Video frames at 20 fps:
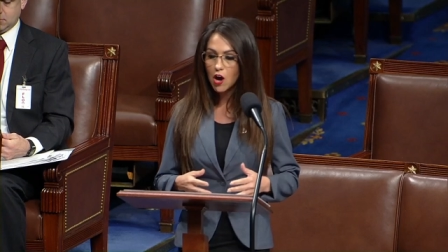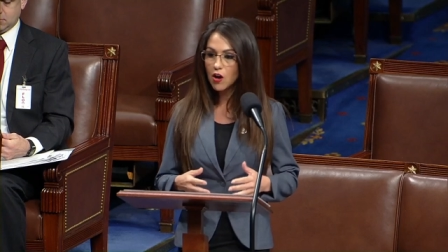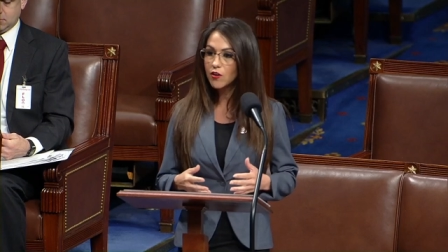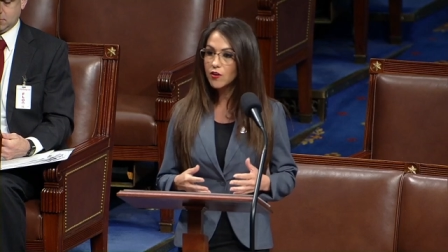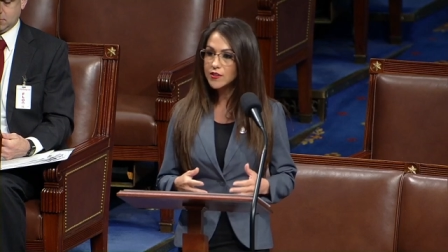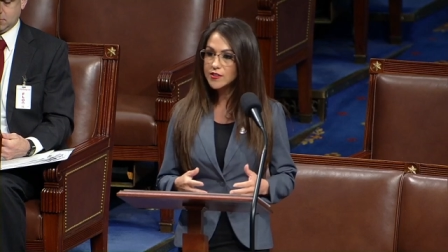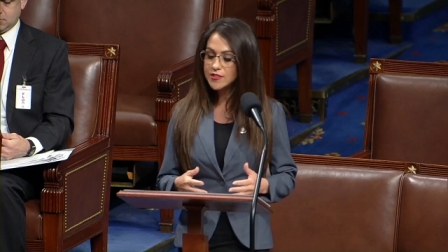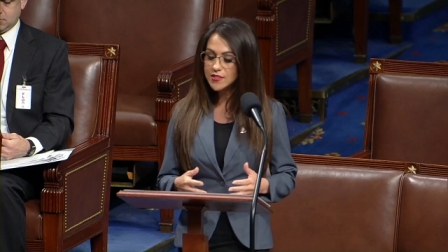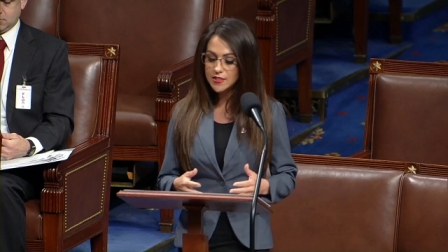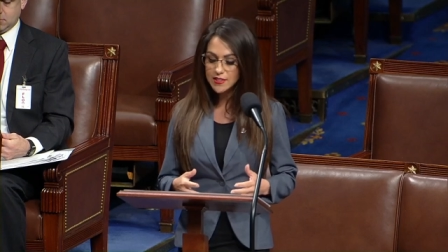
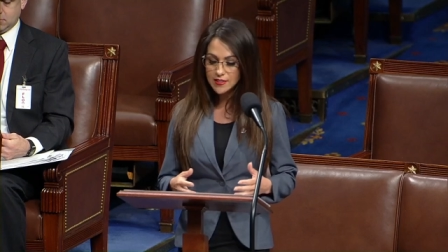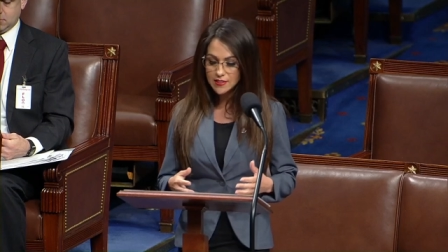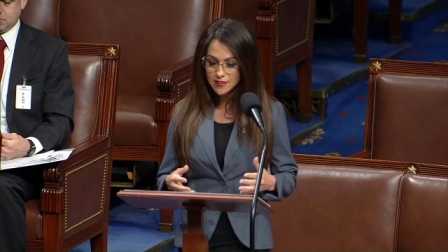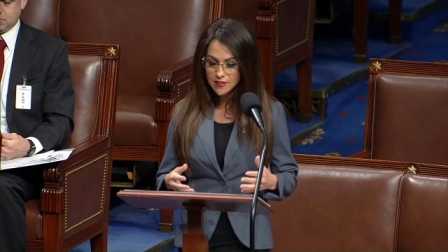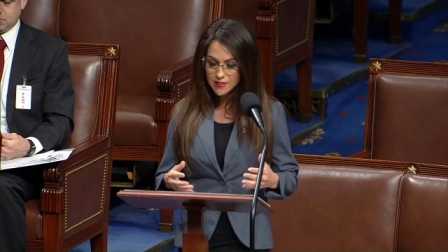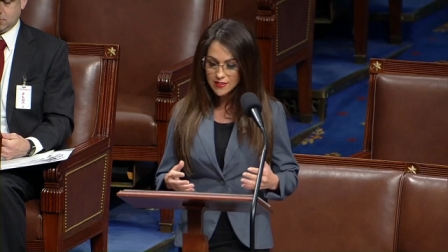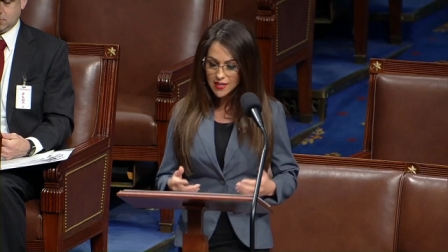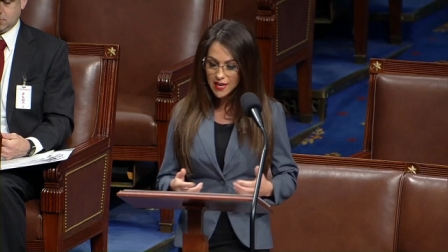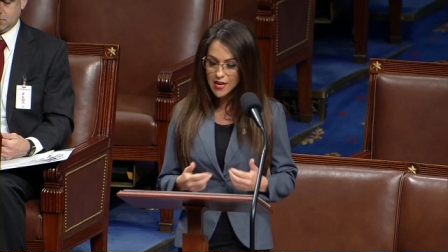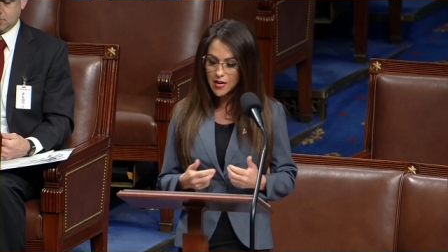Congress needs
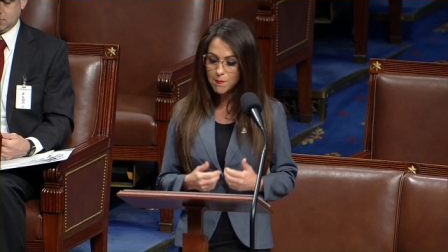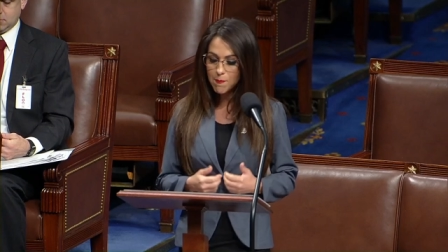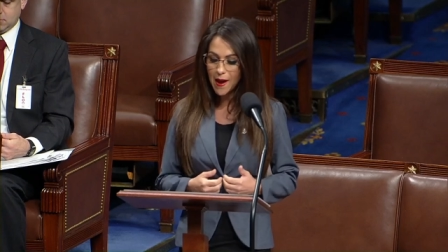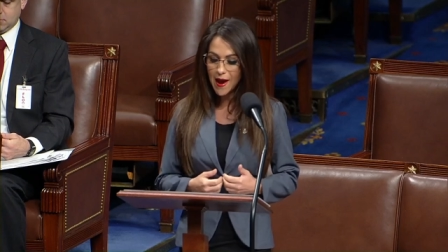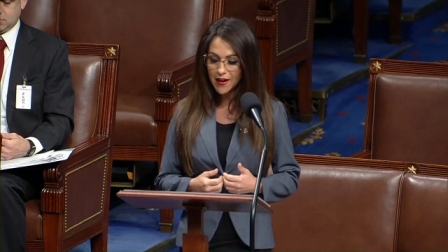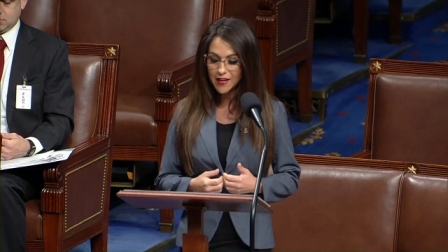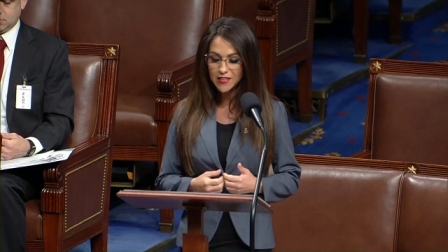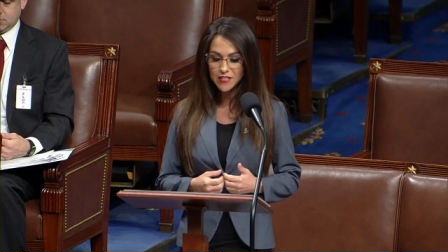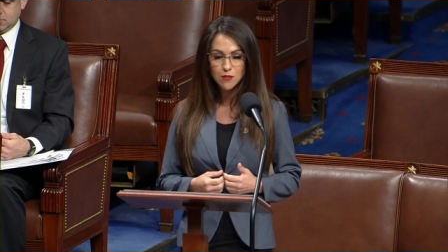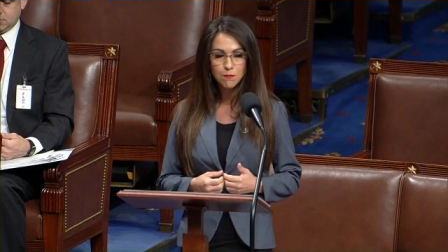to take
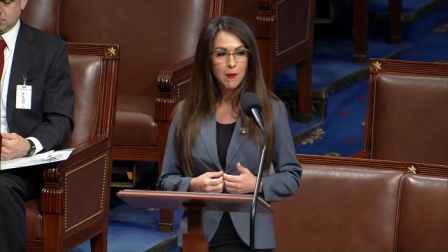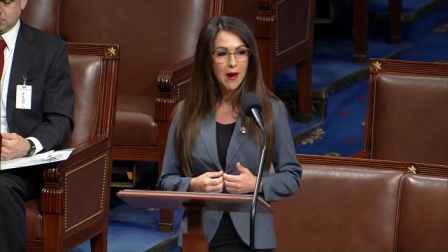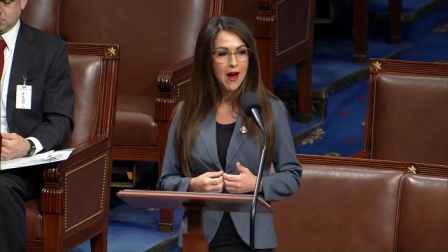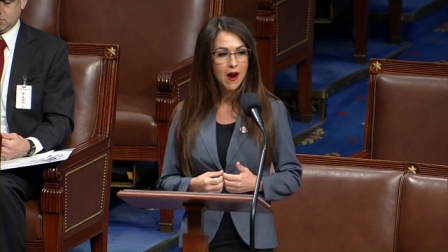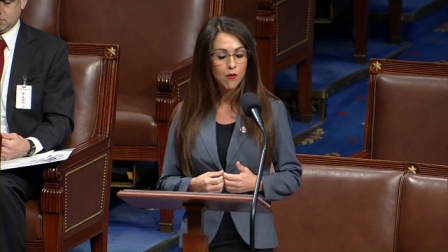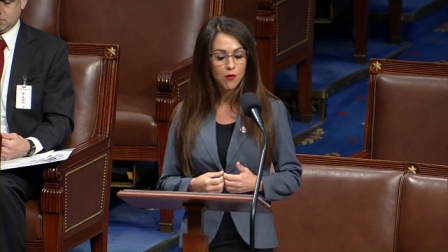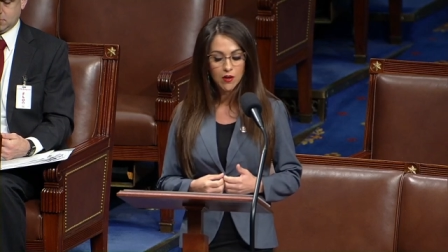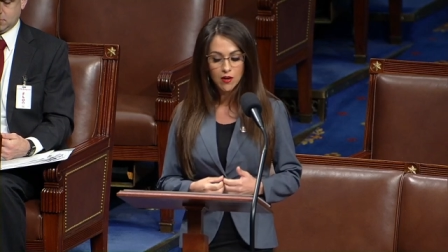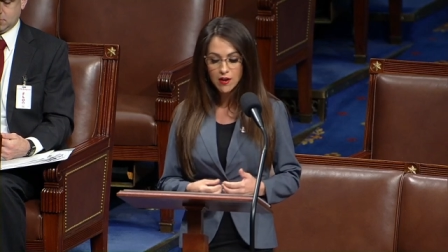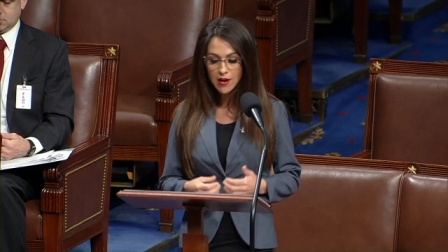back its
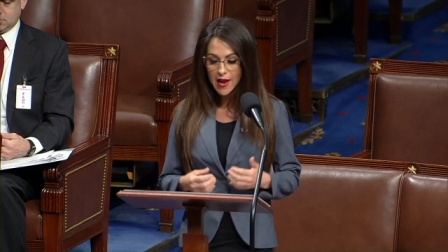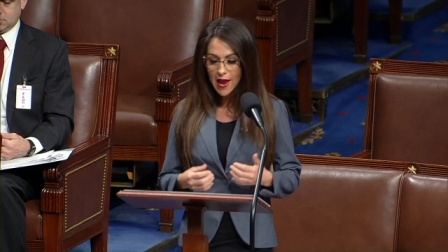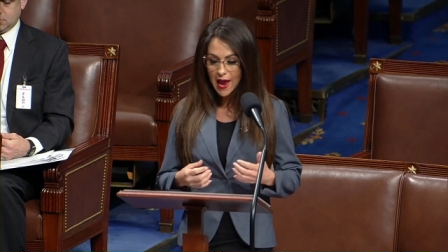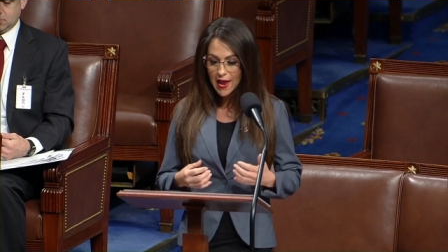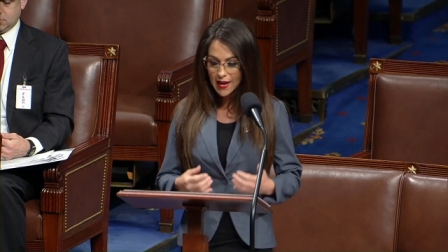power